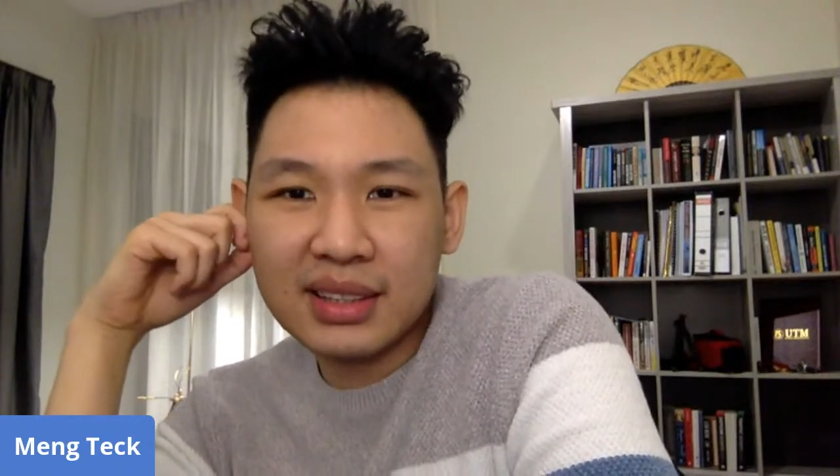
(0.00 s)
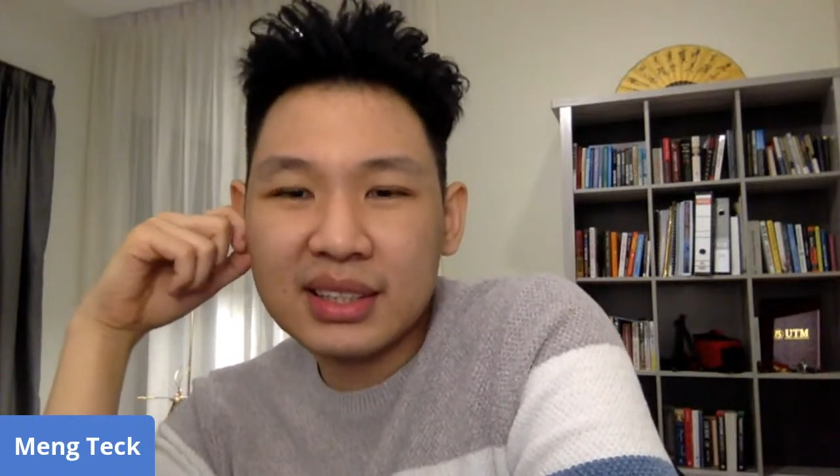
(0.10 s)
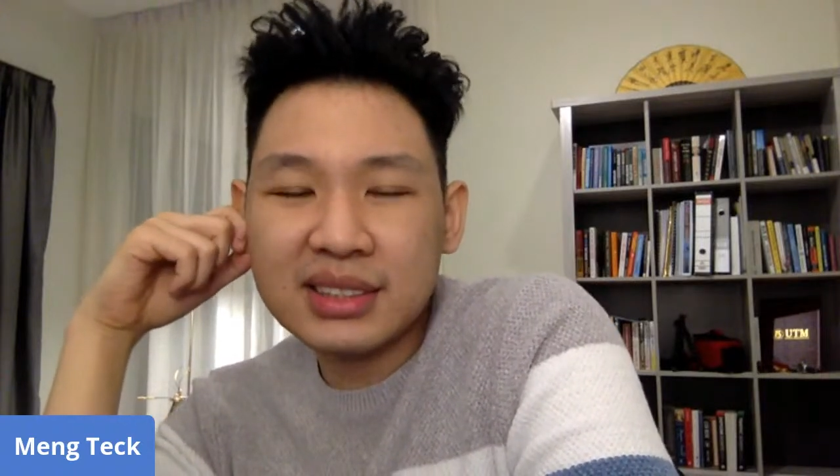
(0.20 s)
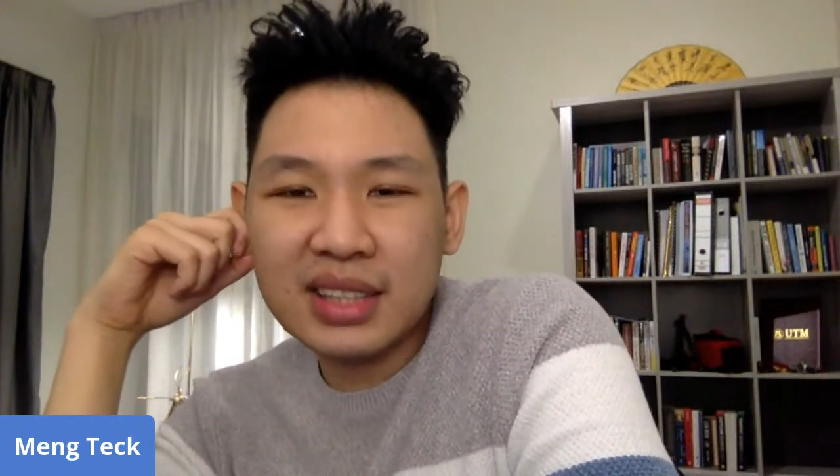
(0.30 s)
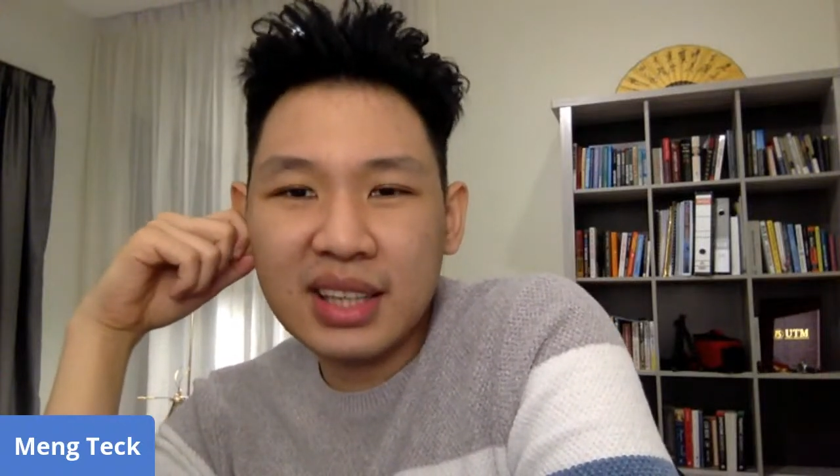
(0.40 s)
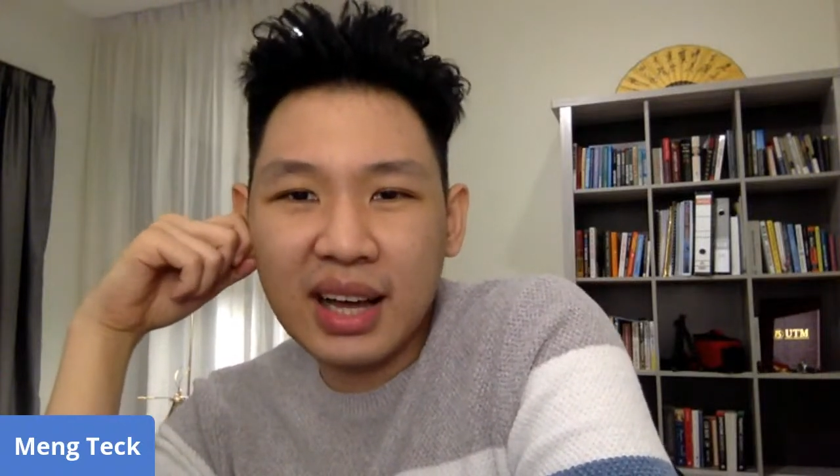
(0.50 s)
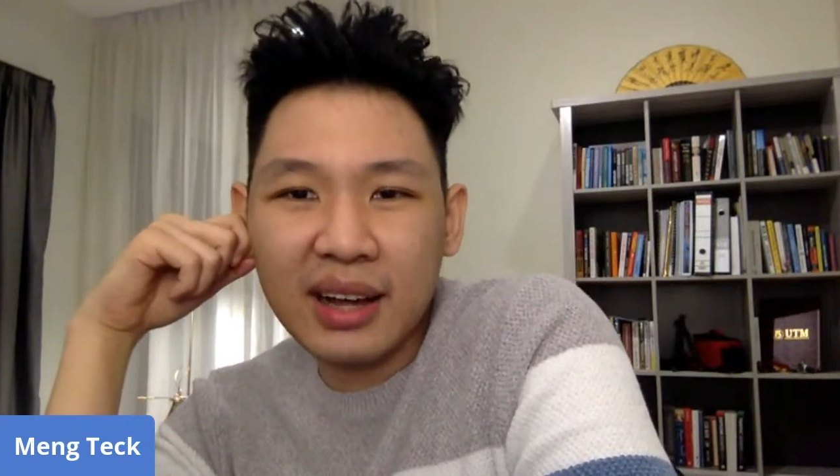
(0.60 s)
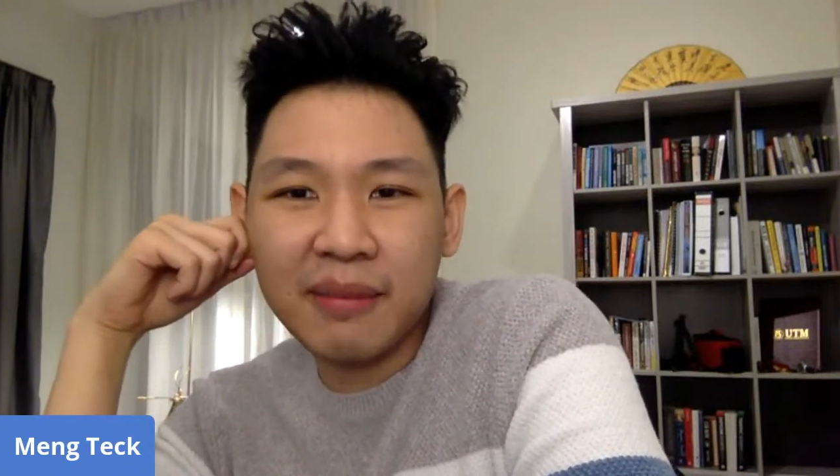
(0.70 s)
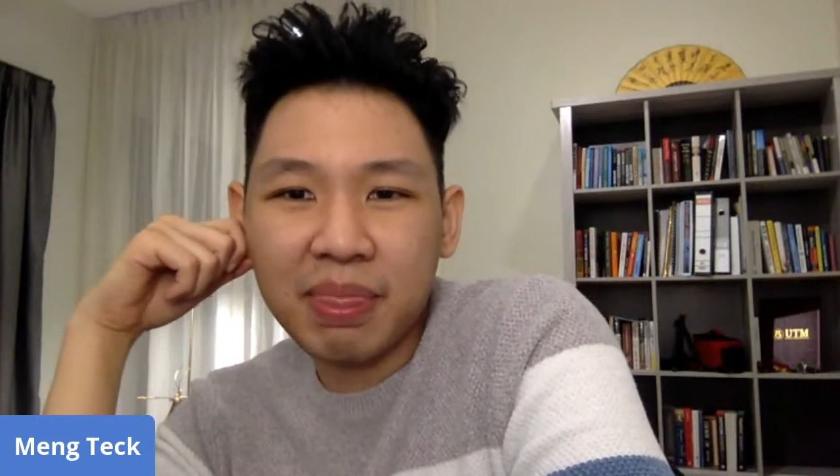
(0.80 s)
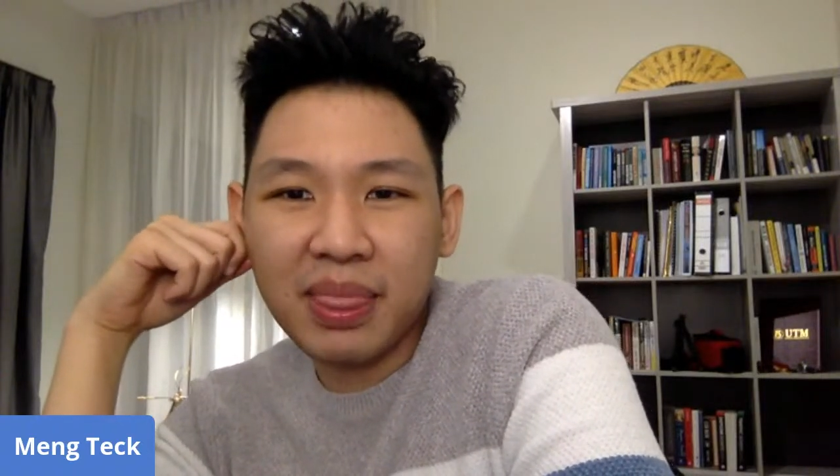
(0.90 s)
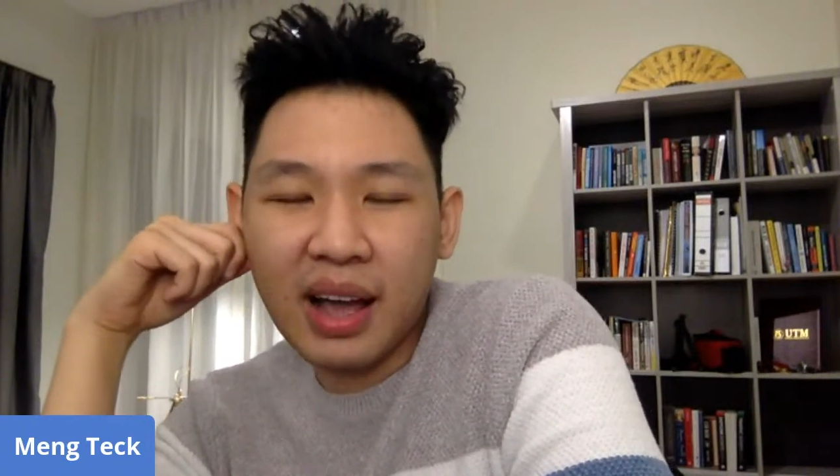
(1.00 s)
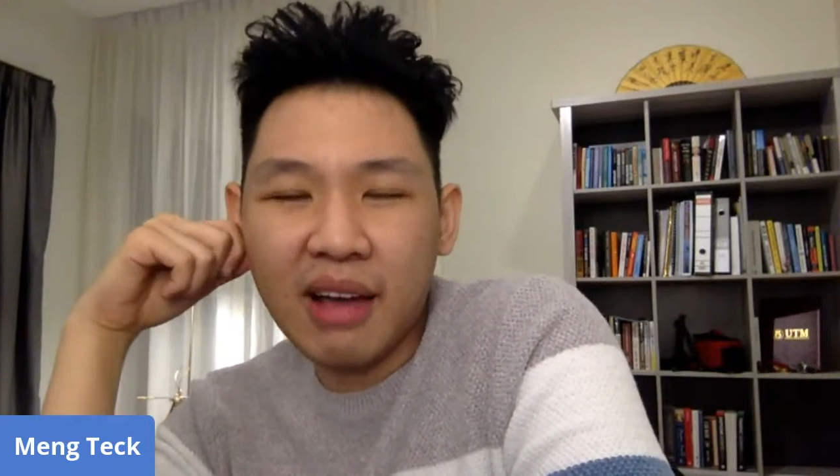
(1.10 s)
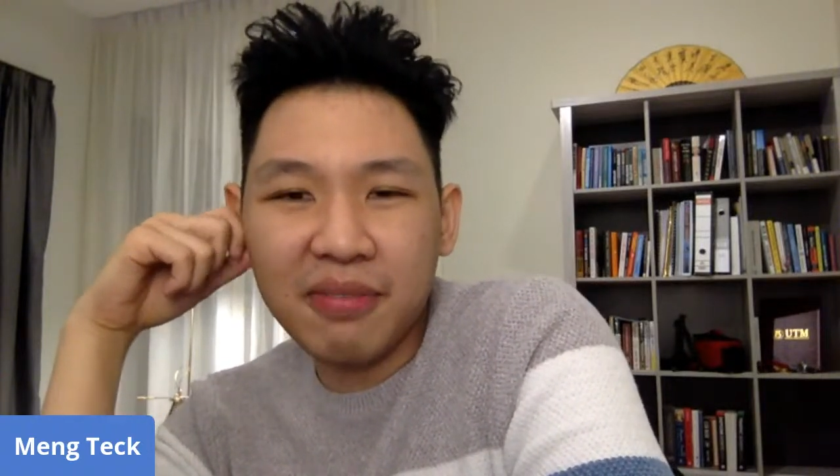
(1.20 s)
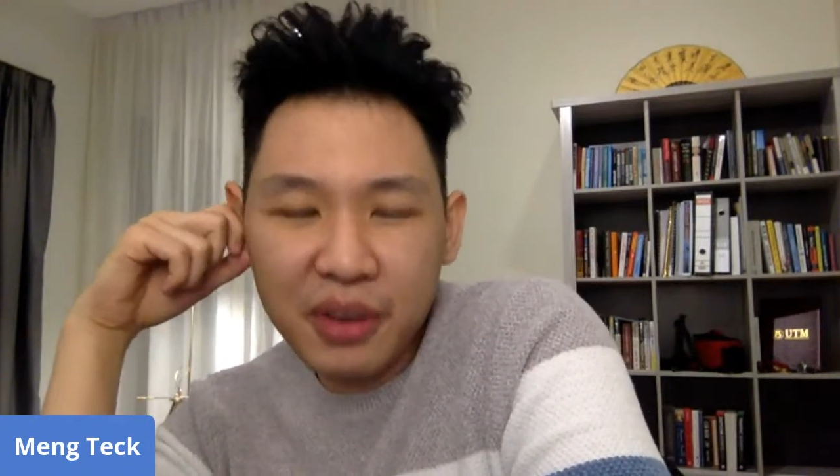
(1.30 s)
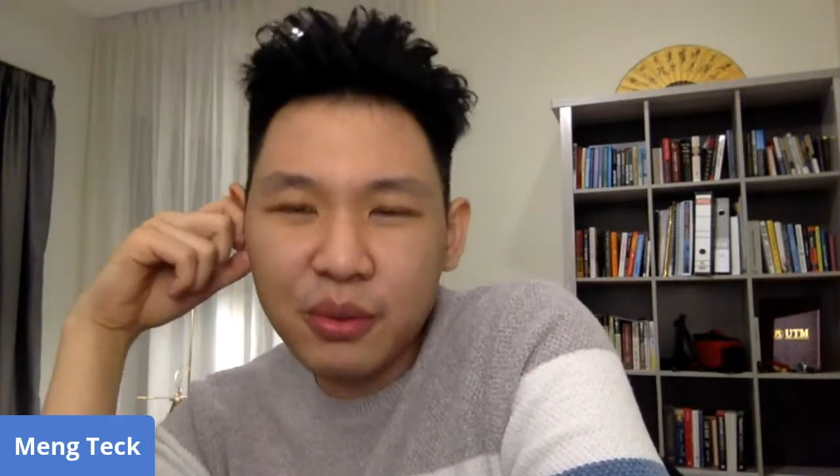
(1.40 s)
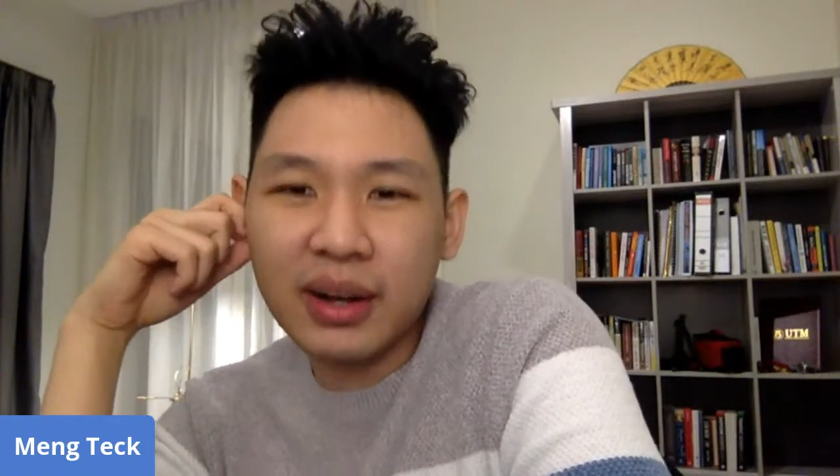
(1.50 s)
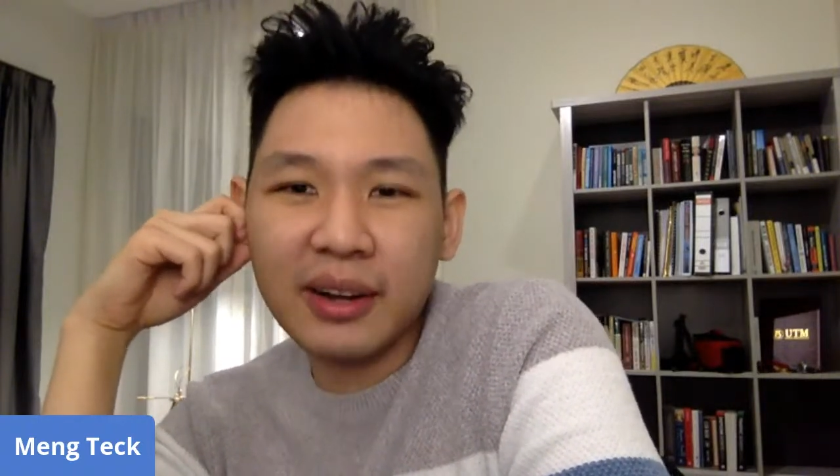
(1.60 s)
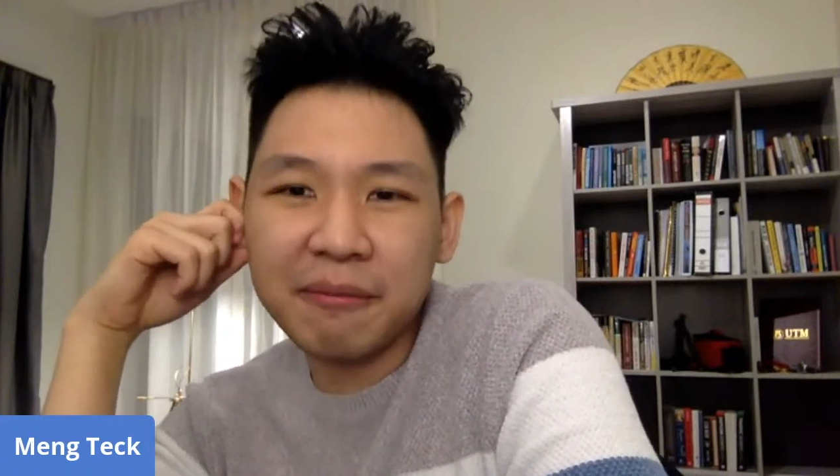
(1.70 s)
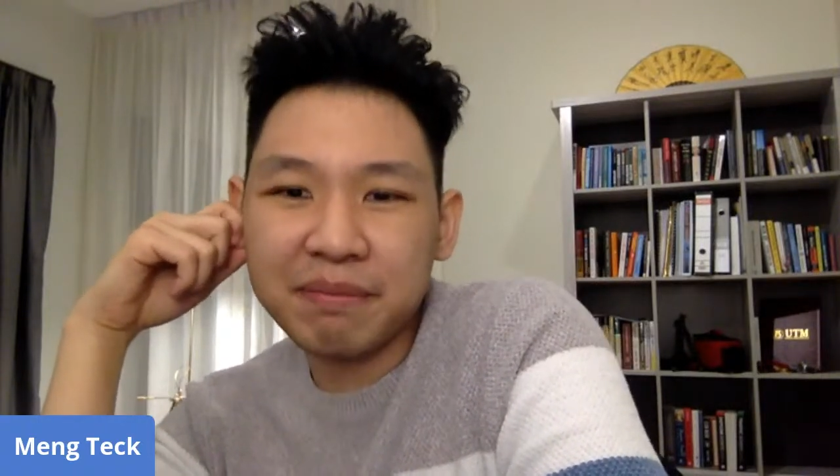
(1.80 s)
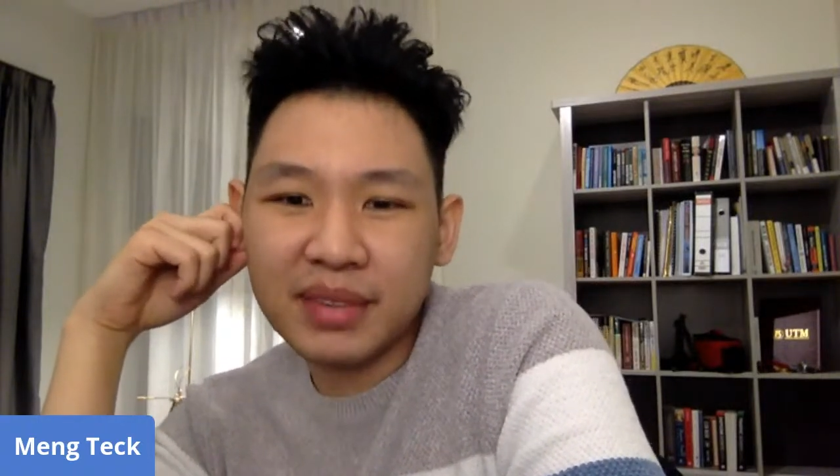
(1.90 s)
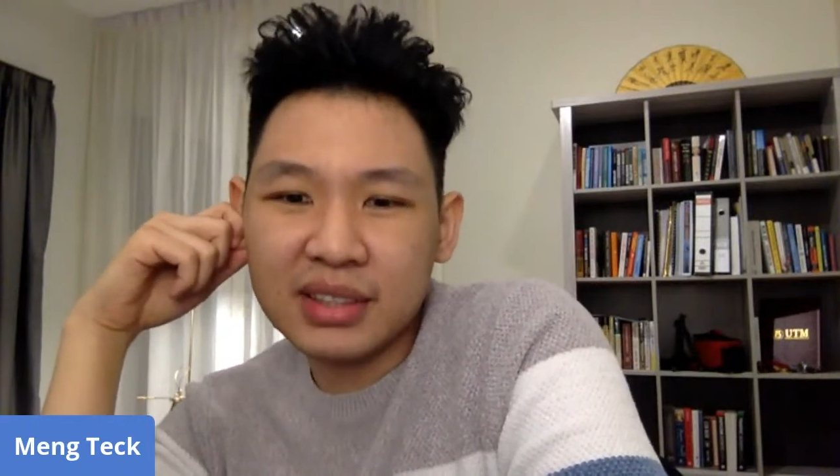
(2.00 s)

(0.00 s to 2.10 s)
Disney, I feel,